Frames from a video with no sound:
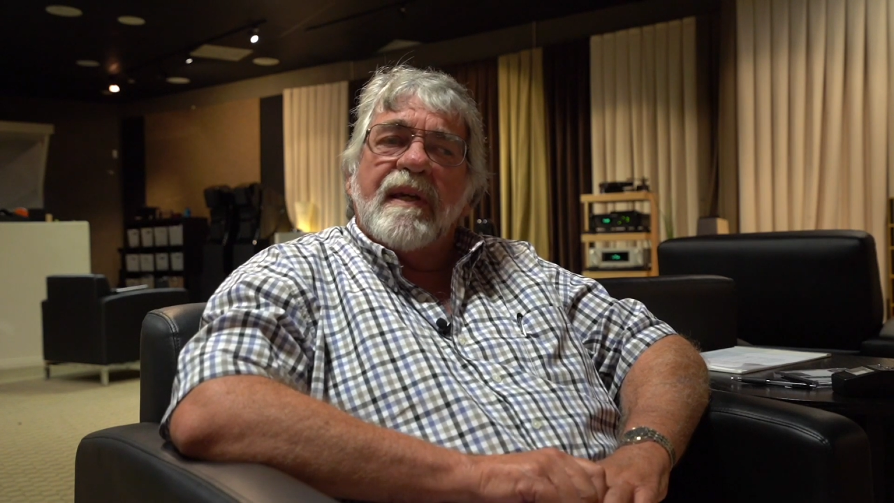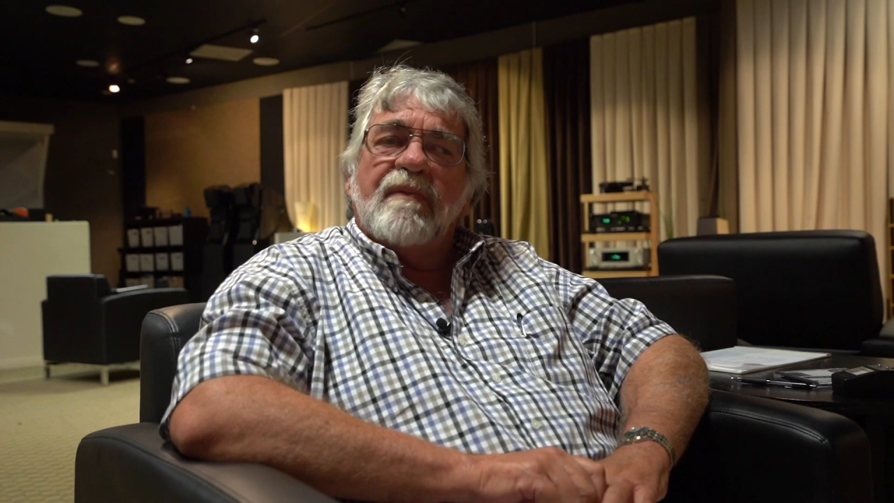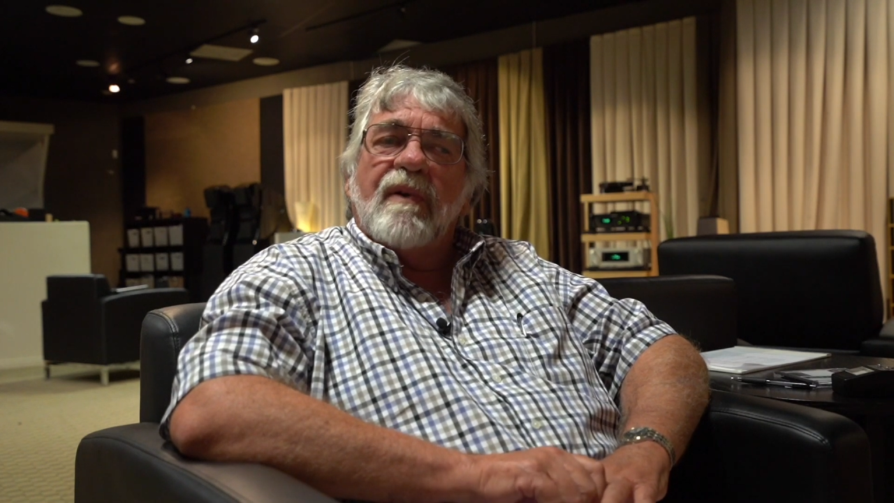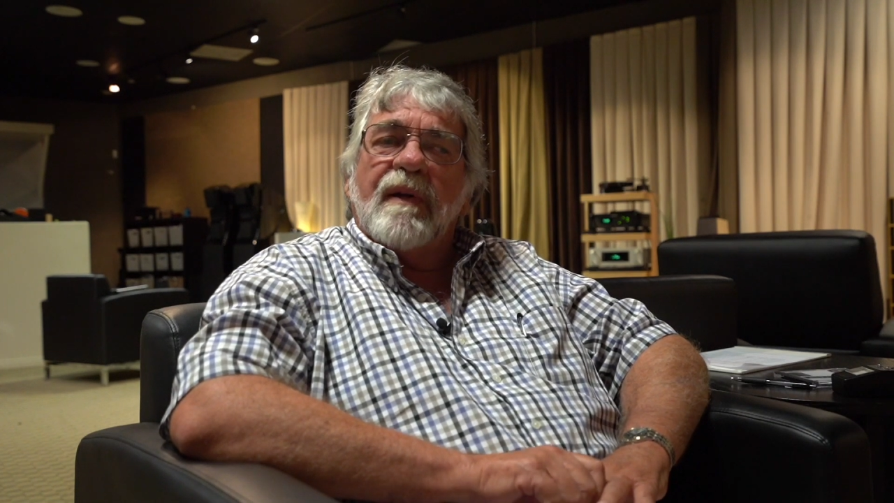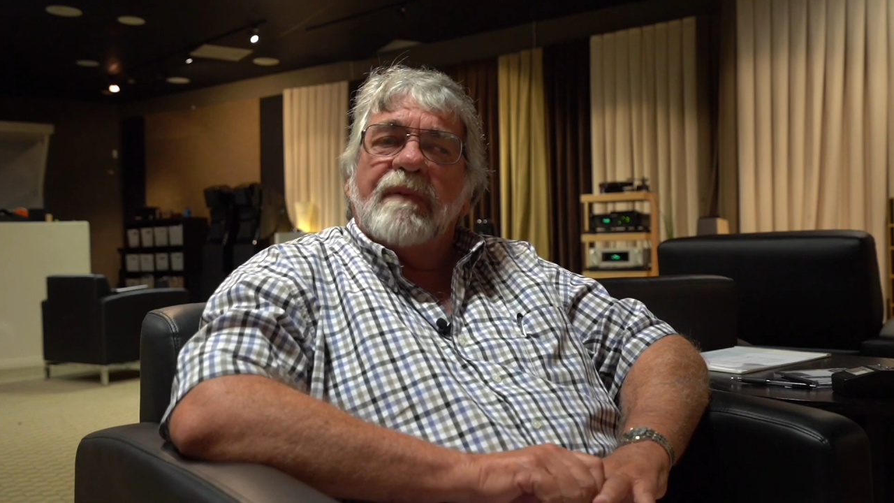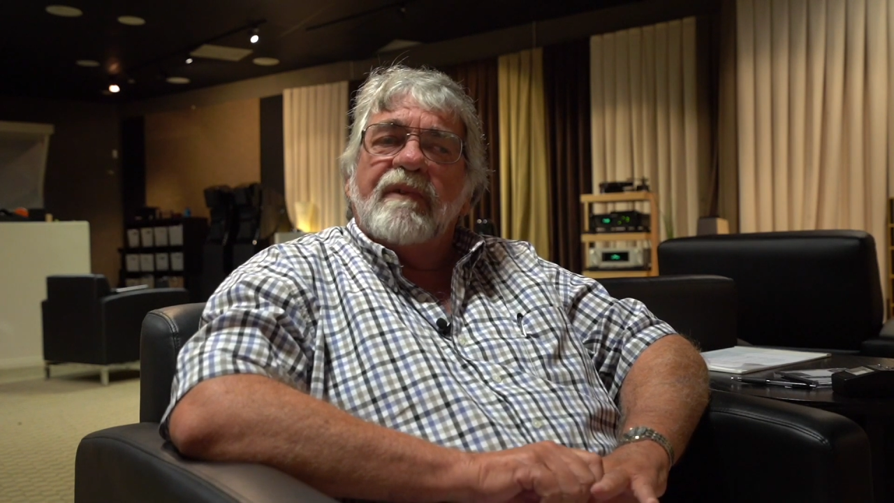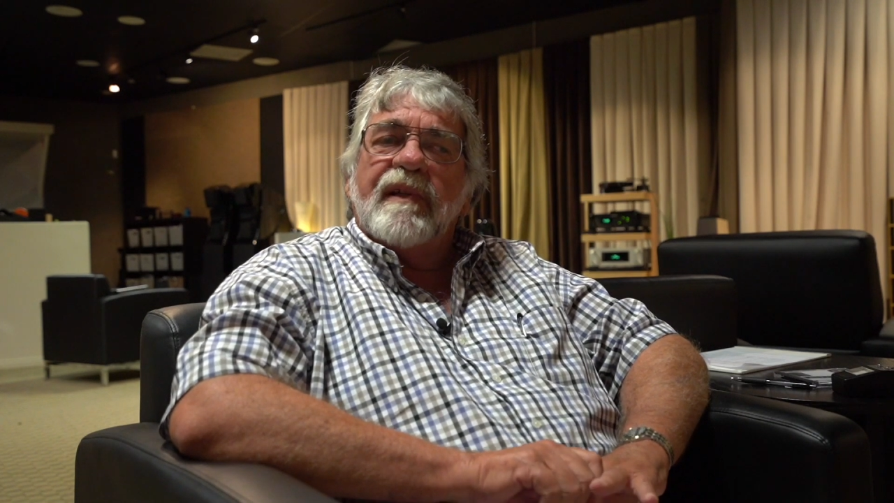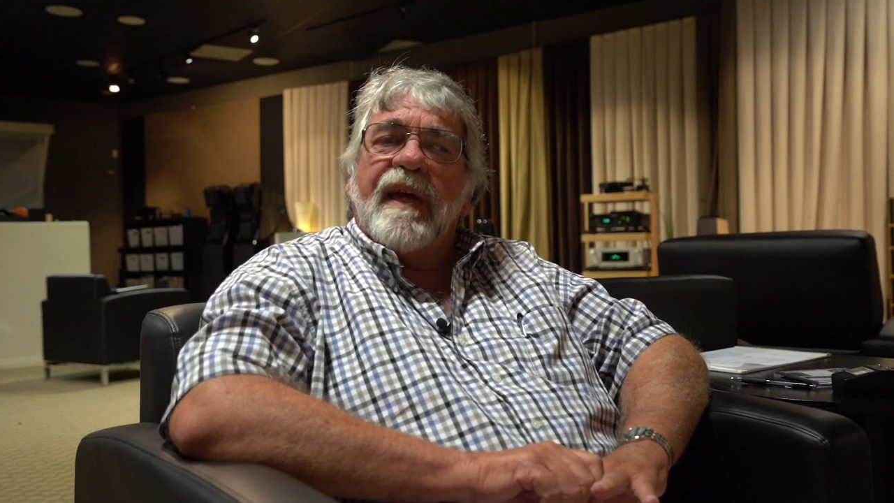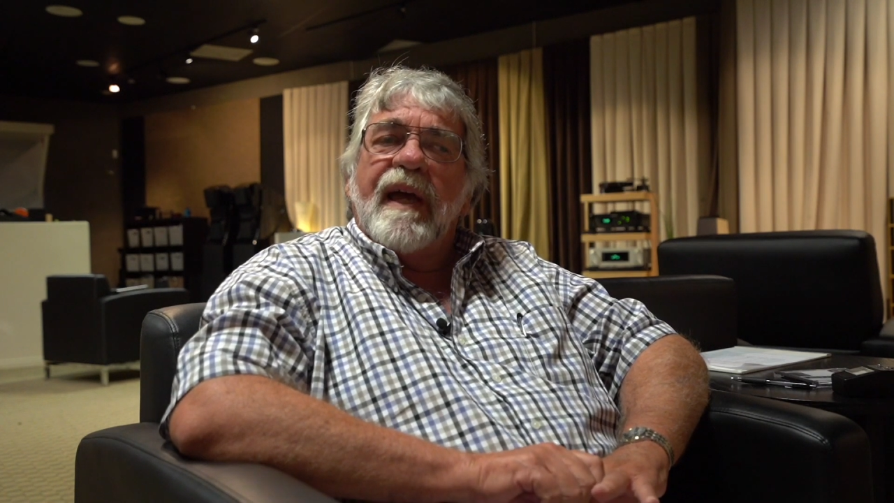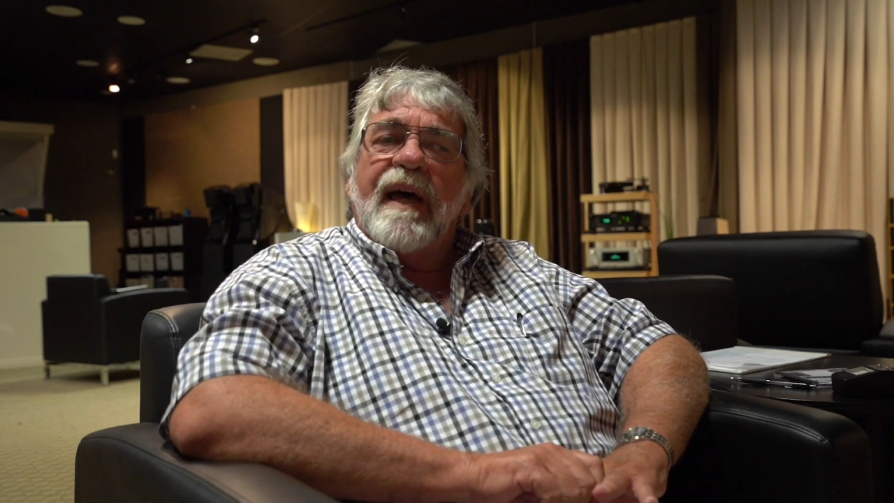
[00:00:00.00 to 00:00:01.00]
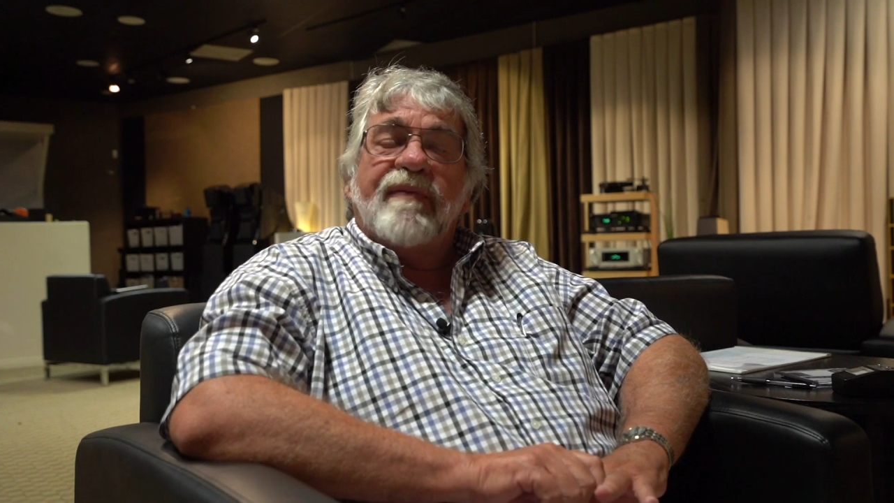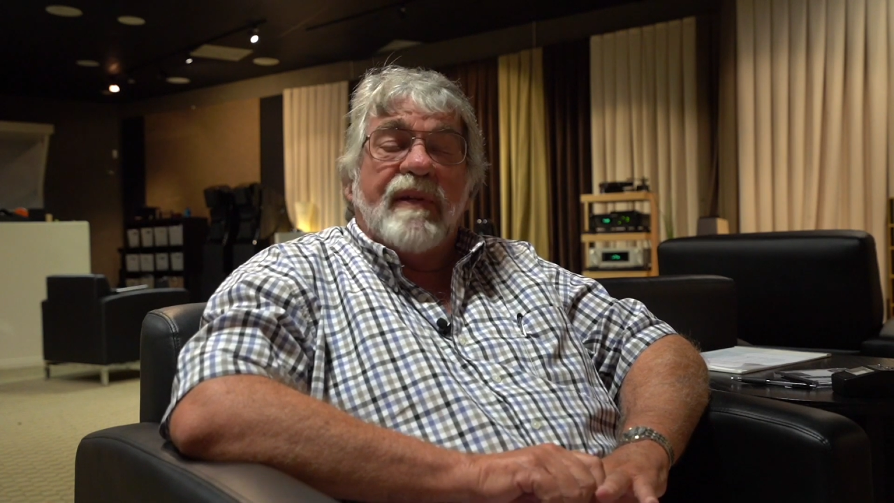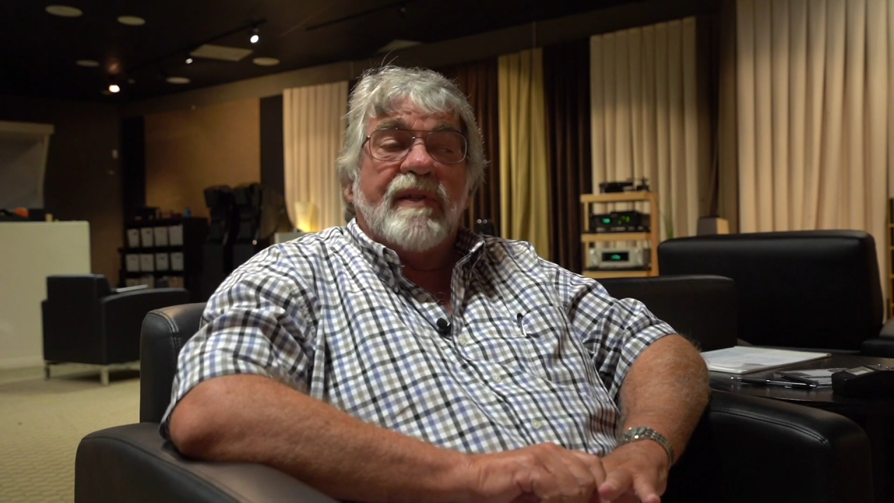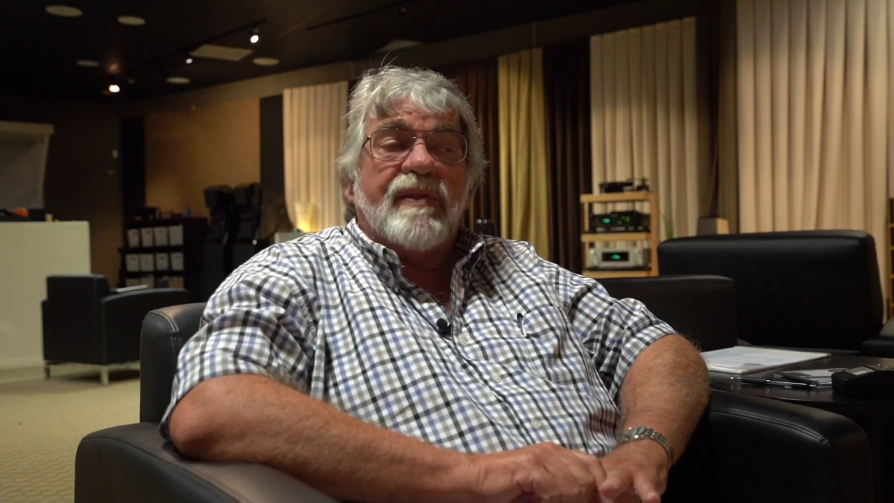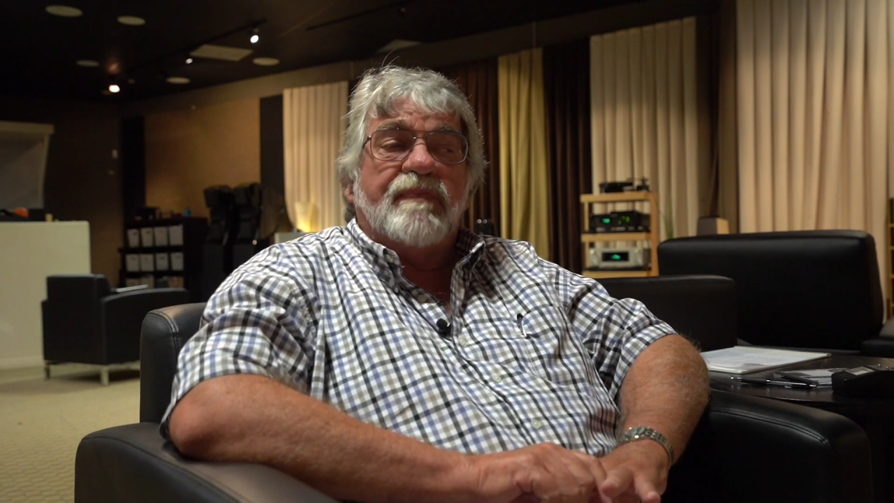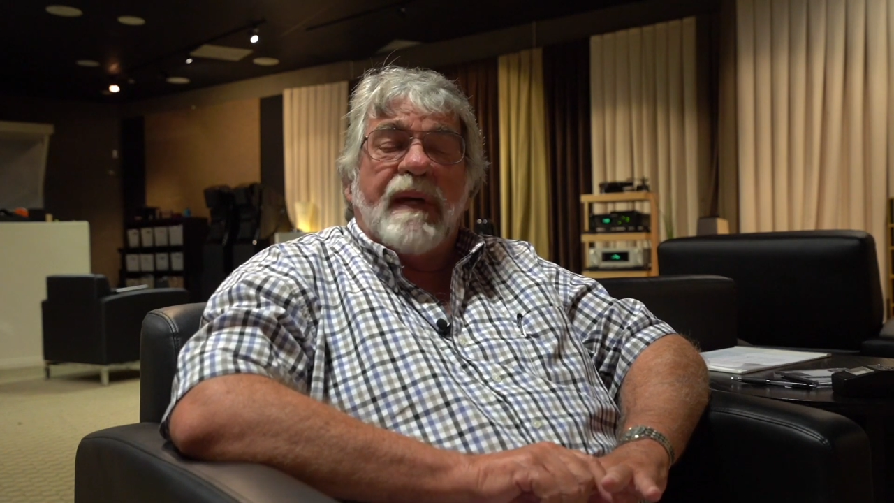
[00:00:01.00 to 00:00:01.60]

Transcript: that one would have in a